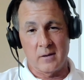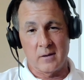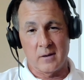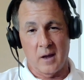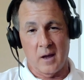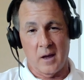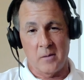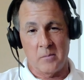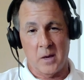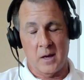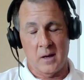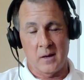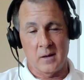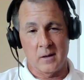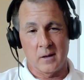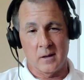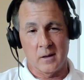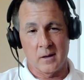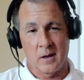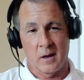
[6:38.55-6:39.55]

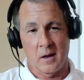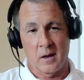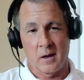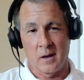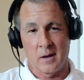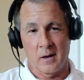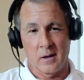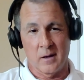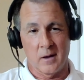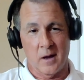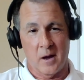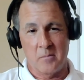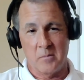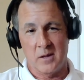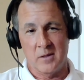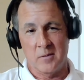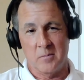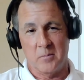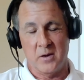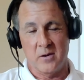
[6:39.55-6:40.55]
The
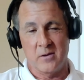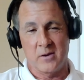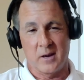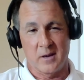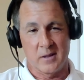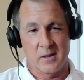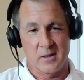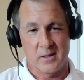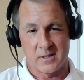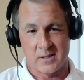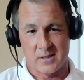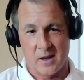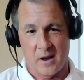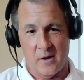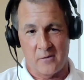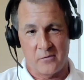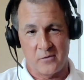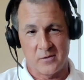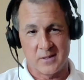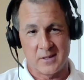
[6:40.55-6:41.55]
beauty of this
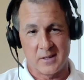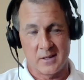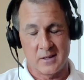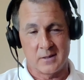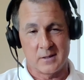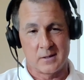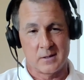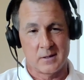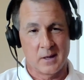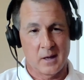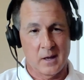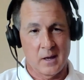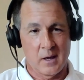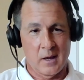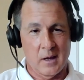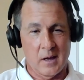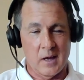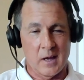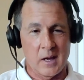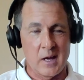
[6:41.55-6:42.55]
stuff is it's
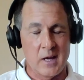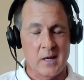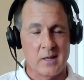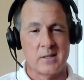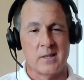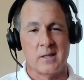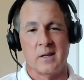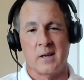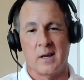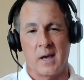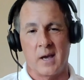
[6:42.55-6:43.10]
easy to